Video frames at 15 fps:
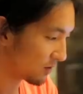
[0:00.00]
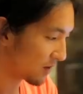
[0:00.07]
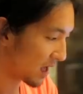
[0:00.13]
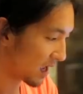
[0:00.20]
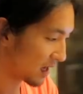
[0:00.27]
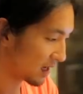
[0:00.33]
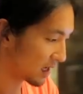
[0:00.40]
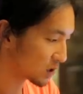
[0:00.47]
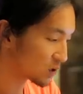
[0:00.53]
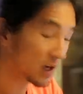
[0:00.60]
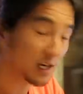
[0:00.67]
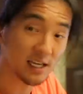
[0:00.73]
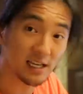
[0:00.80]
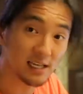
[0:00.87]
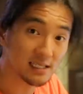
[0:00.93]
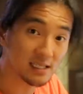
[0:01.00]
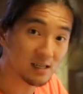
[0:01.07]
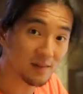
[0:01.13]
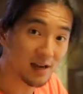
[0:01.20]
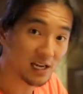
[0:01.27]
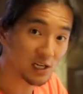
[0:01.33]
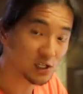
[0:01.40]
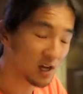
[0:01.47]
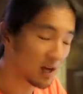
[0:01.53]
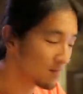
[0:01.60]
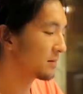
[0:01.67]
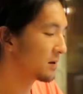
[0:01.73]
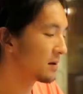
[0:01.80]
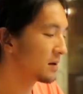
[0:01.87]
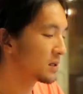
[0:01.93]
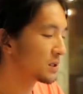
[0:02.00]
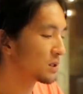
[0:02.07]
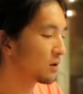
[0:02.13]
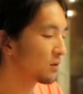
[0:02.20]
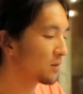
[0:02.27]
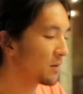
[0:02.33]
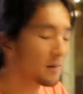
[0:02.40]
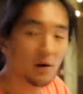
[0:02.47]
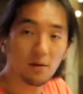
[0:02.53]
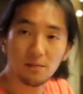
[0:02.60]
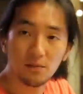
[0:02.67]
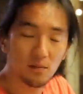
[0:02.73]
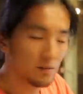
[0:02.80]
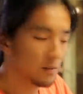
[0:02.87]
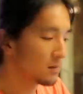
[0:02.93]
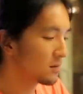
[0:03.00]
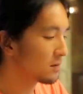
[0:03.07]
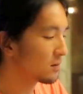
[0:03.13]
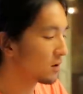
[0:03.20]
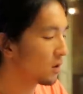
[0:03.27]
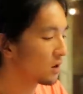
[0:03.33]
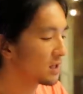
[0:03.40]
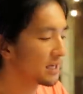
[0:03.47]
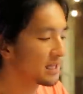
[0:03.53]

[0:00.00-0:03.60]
flying and trying to get a cinematic shot. So remember, hold